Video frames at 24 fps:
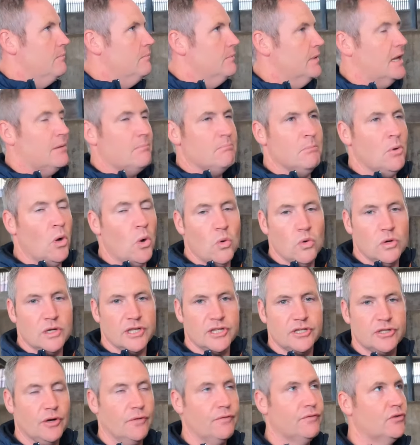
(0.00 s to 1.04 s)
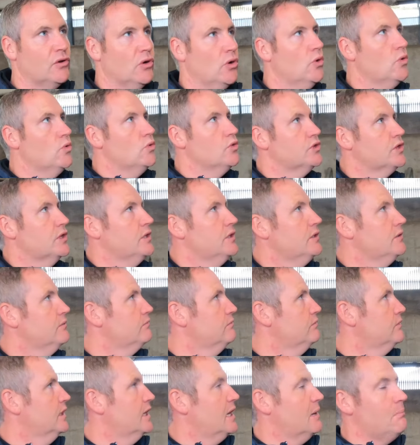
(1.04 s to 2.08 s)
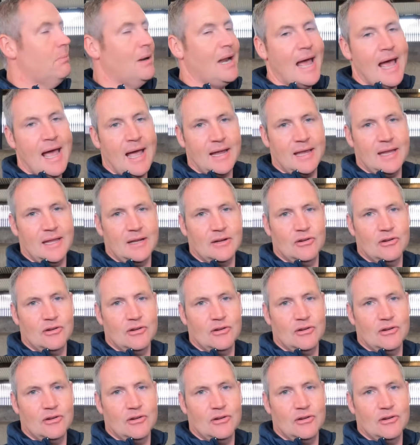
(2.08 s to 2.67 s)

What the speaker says: that mouldy stuff grows and they get black